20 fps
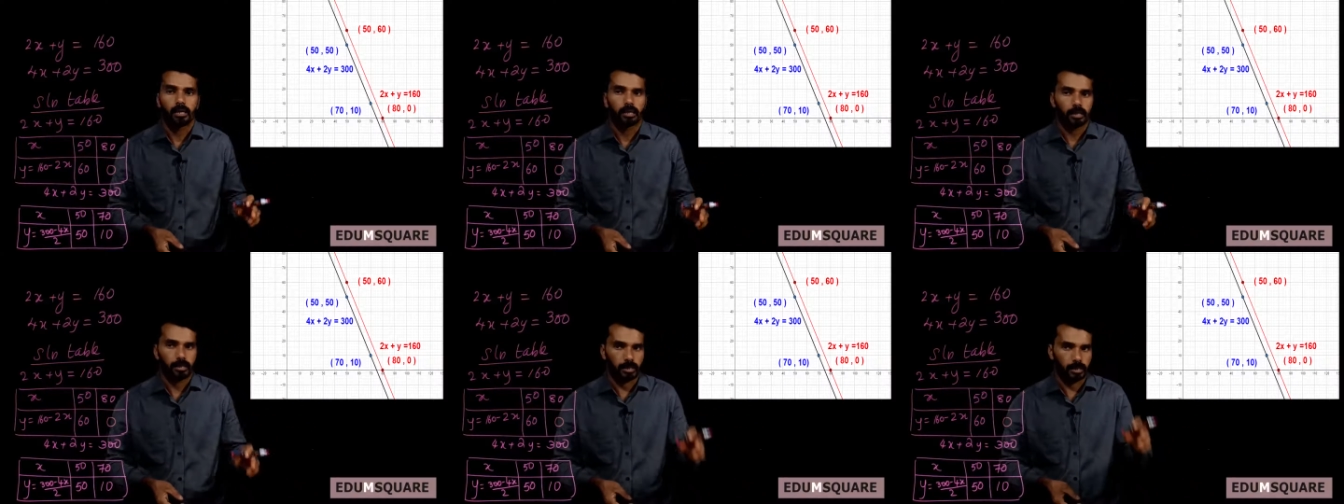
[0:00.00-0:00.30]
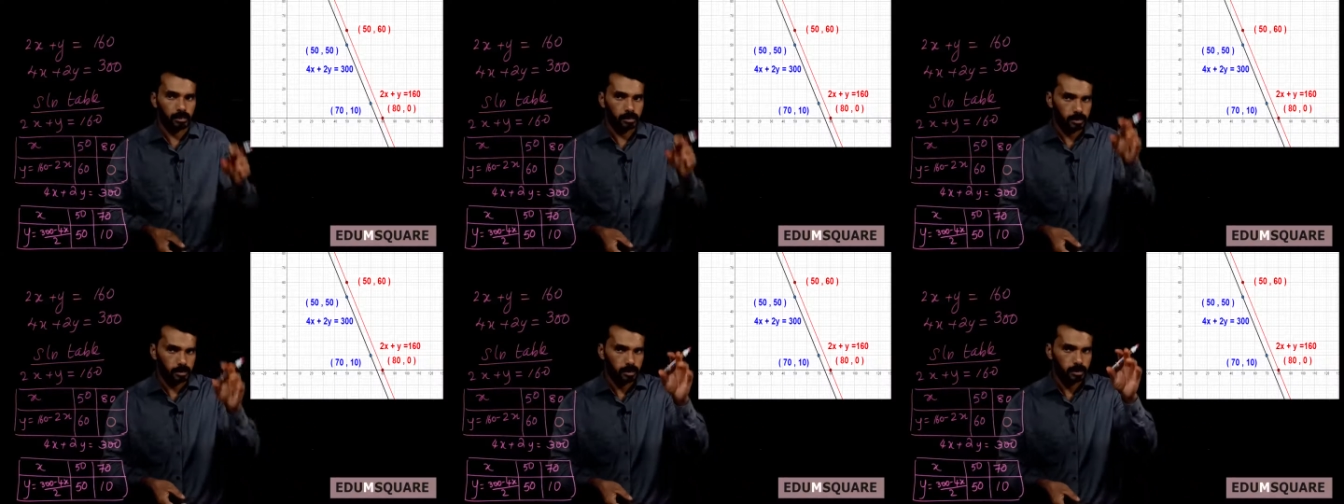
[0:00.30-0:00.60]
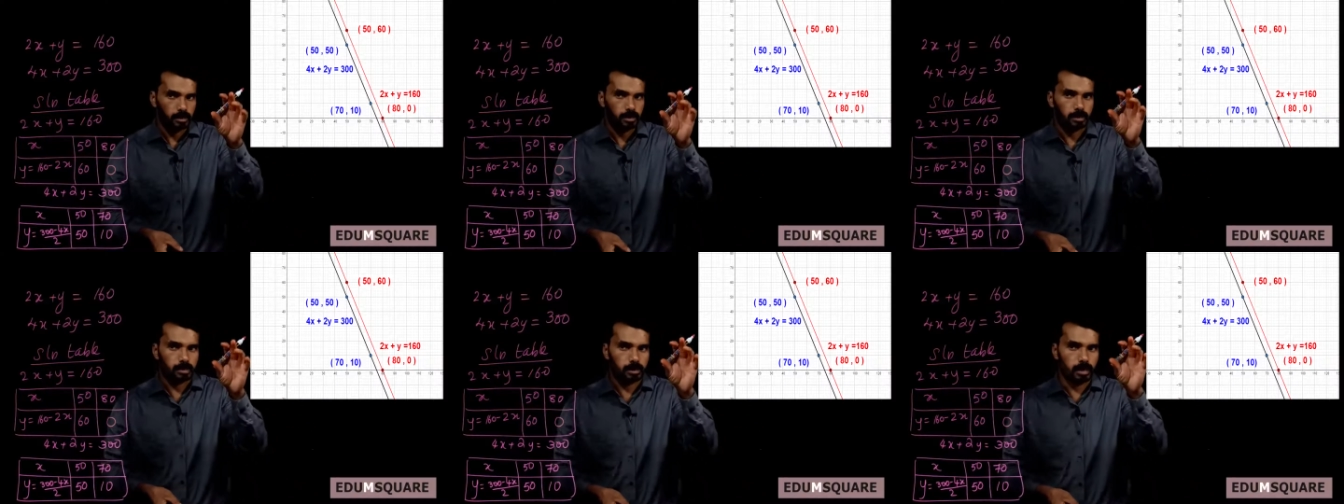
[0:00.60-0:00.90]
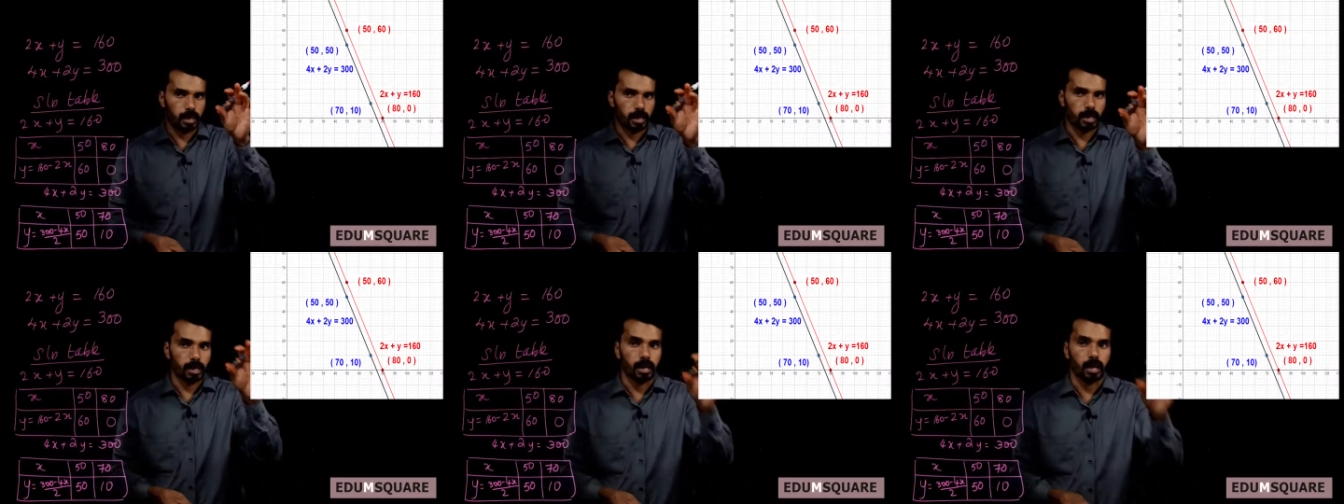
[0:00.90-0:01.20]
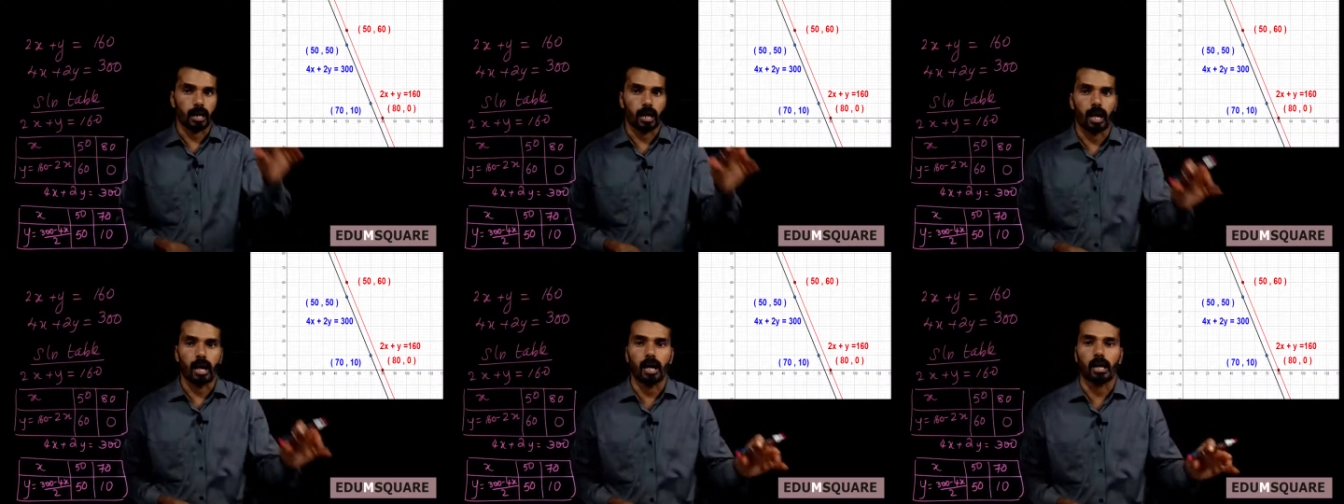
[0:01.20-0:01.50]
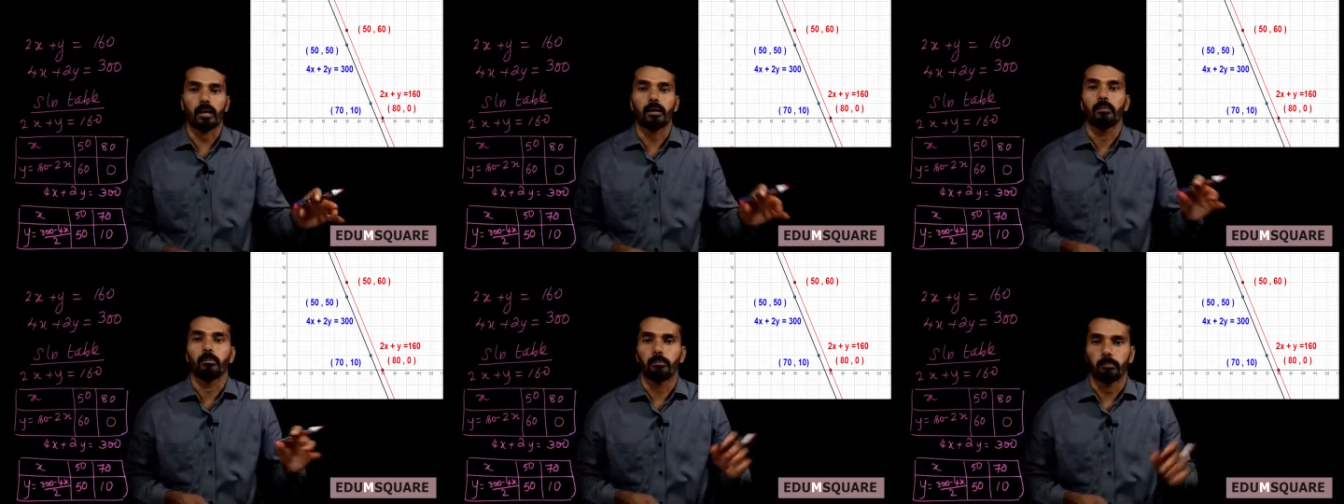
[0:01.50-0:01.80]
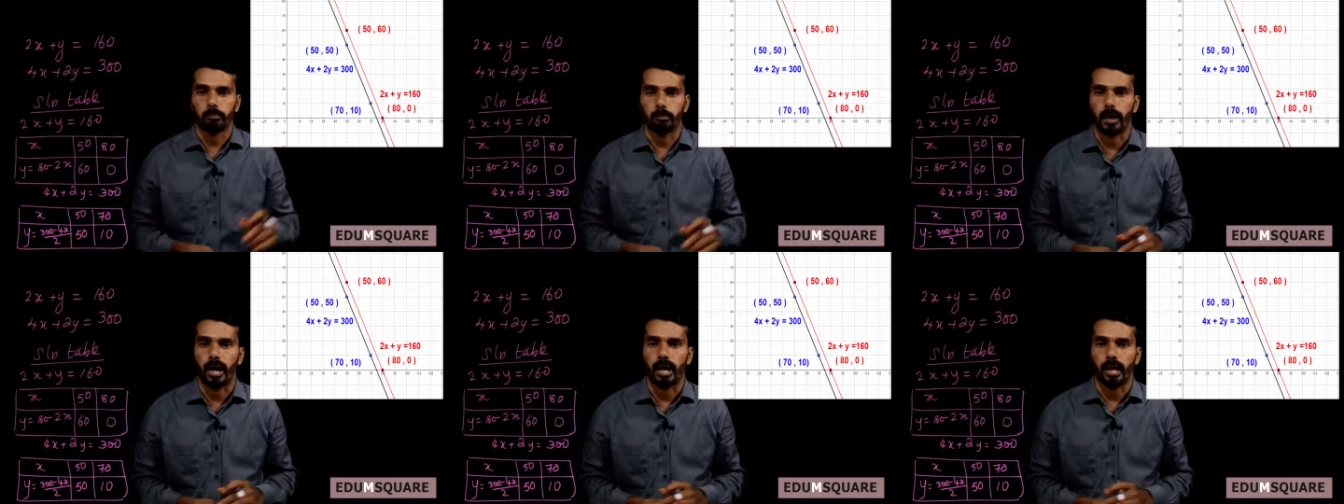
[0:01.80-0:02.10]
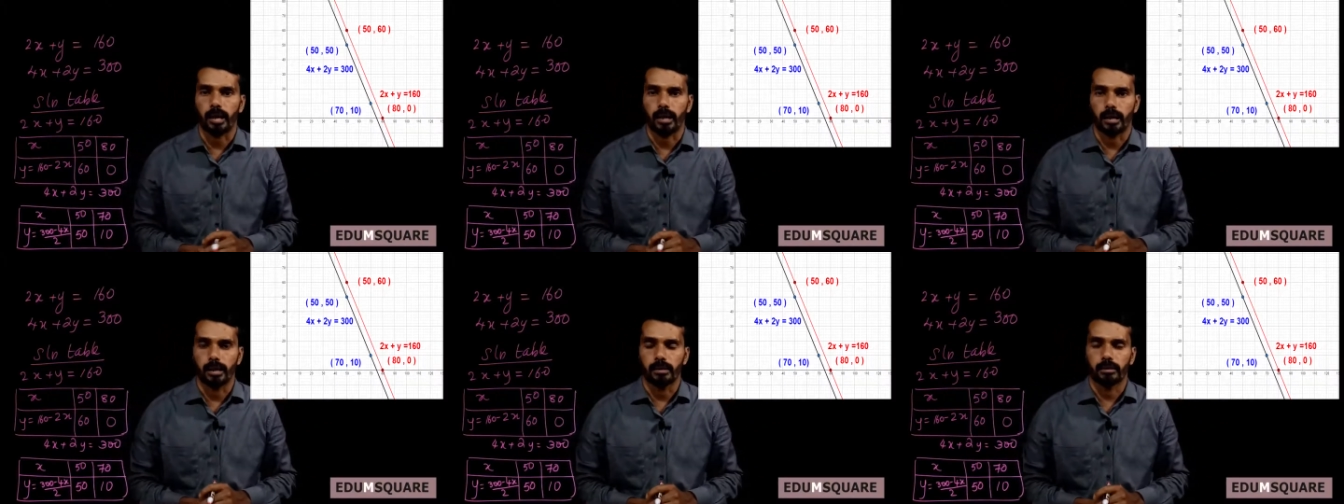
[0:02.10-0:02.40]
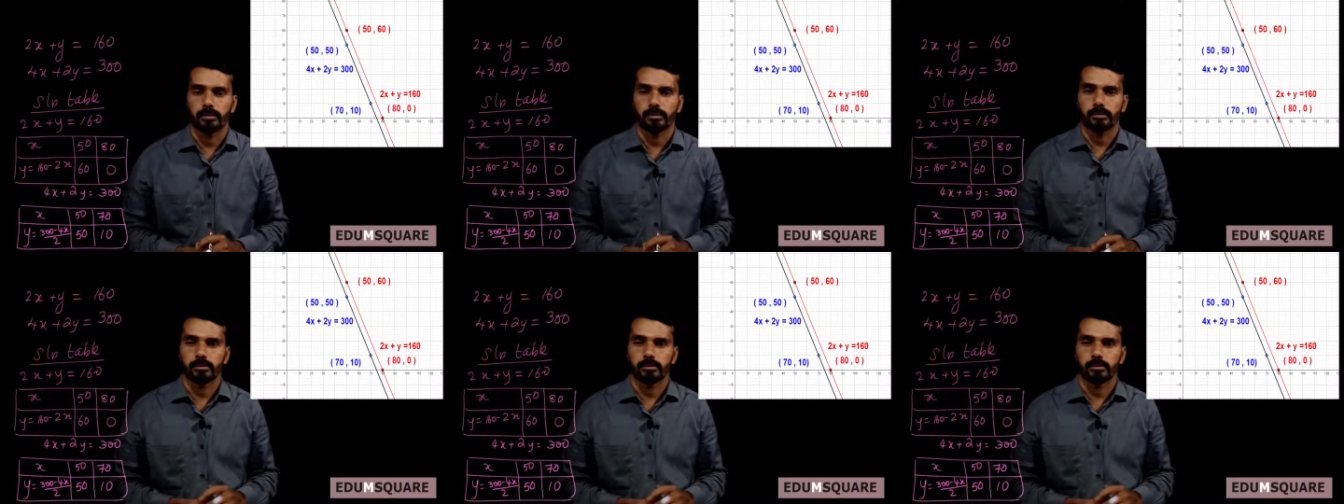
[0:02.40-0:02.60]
yes, they are parallel.